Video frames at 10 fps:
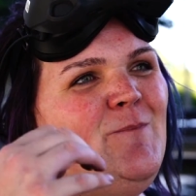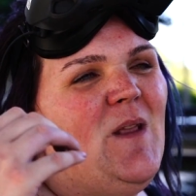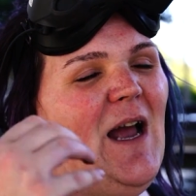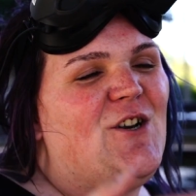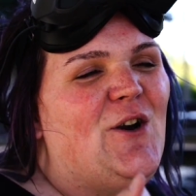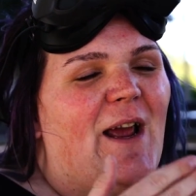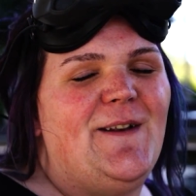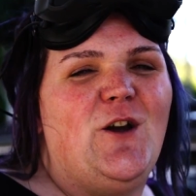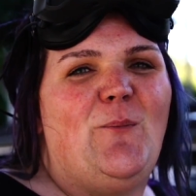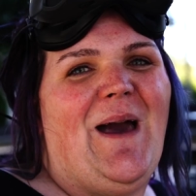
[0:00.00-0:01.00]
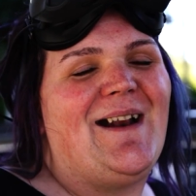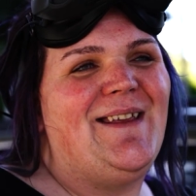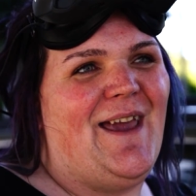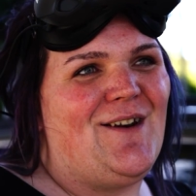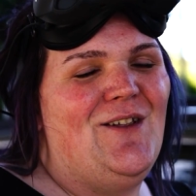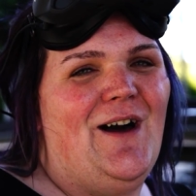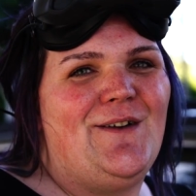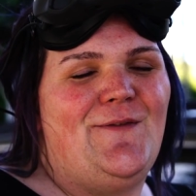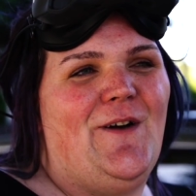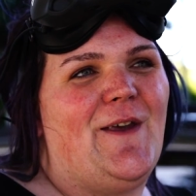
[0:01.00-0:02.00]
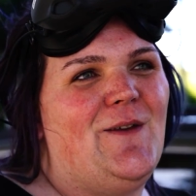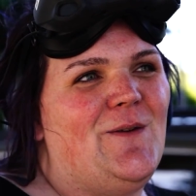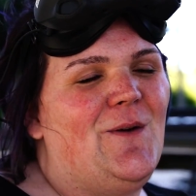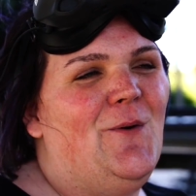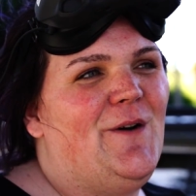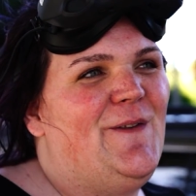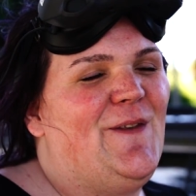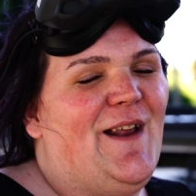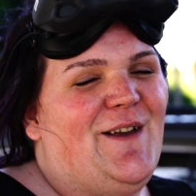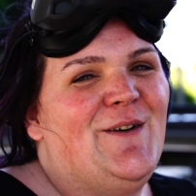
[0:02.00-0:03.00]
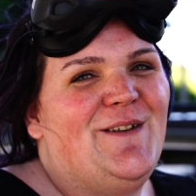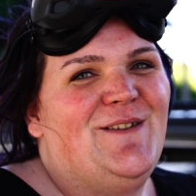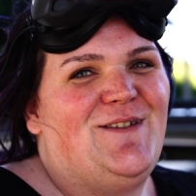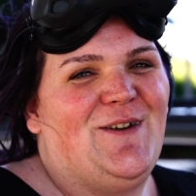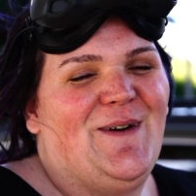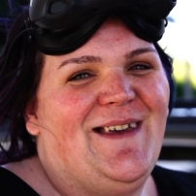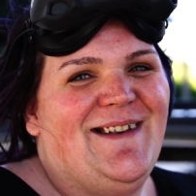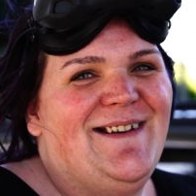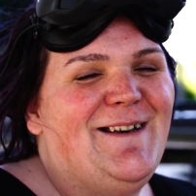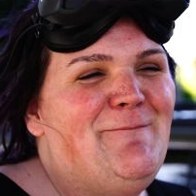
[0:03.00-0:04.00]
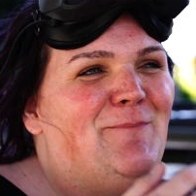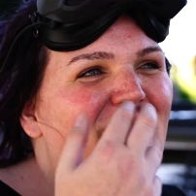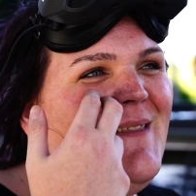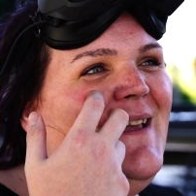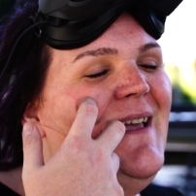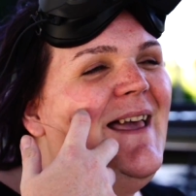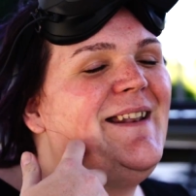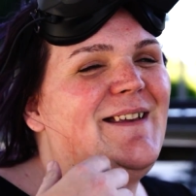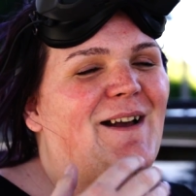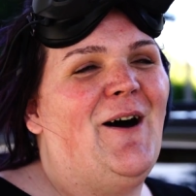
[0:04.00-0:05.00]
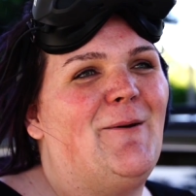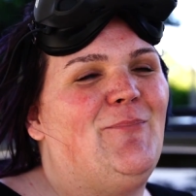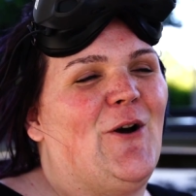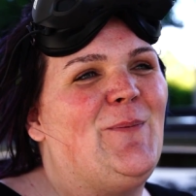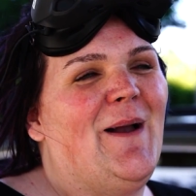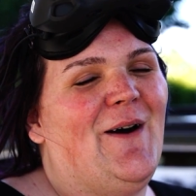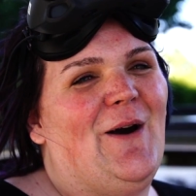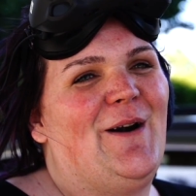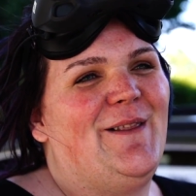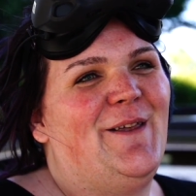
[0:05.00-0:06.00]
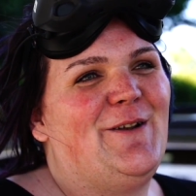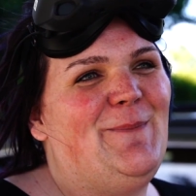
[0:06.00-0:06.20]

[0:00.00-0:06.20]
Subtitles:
I tried to go back to analog to fly the unicorns, but I couldn't do it. And it broke my heart a little